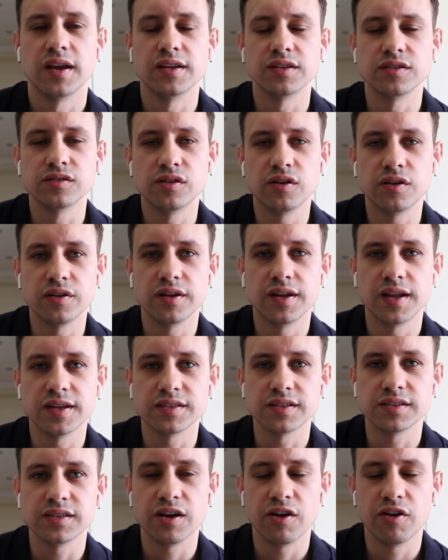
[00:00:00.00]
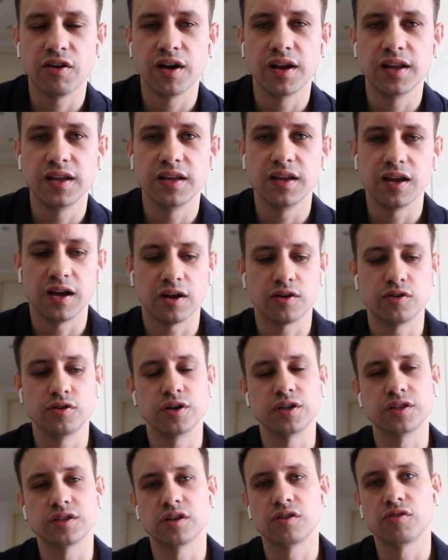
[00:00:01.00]
It's not necessarily
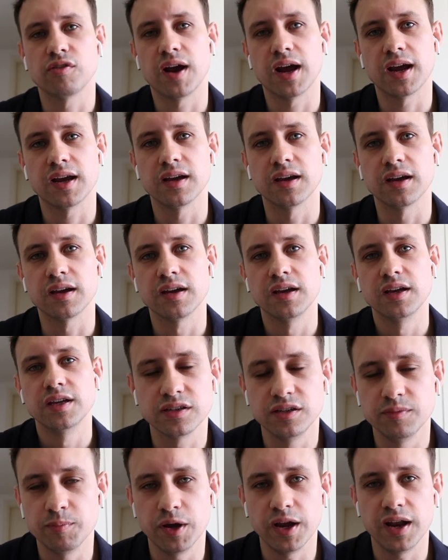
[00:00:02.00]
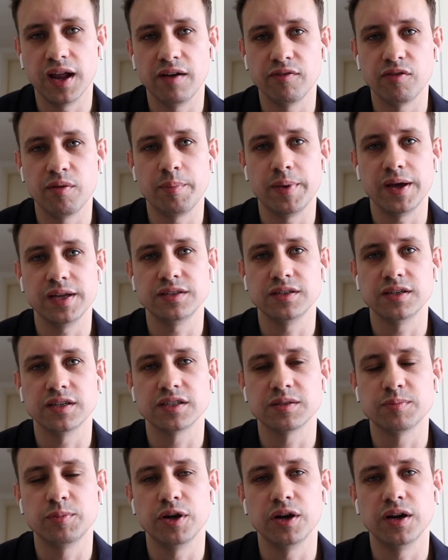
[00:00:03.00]
according to the ranking. You might have a better
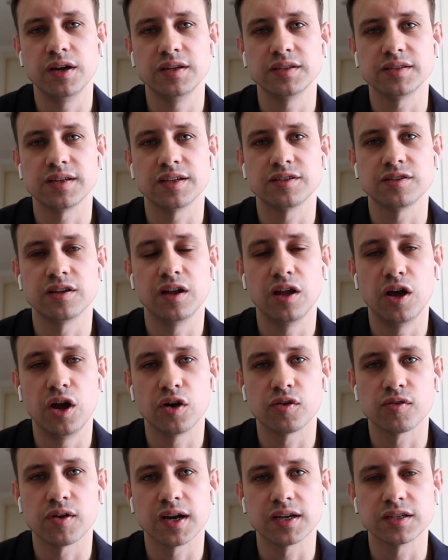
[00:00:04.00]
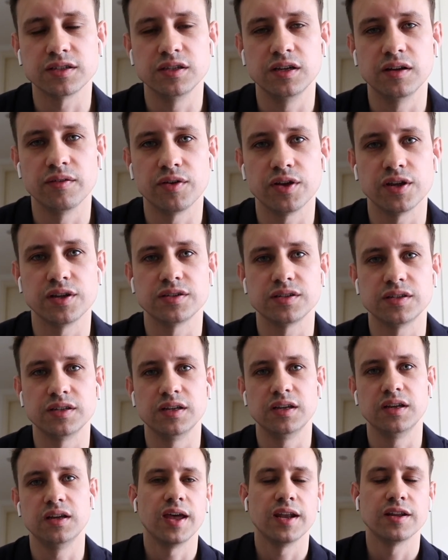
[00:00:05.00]
experience at a lower ranked
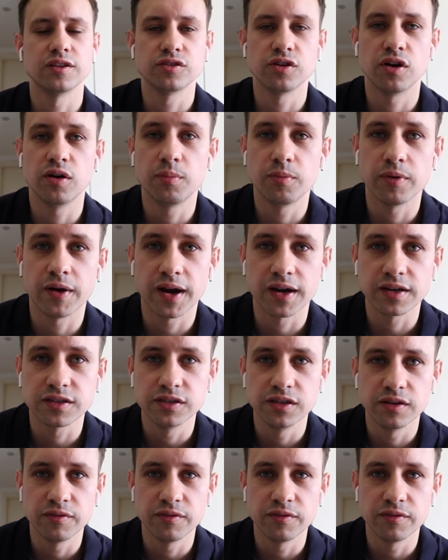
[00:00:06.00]
university than a top ranked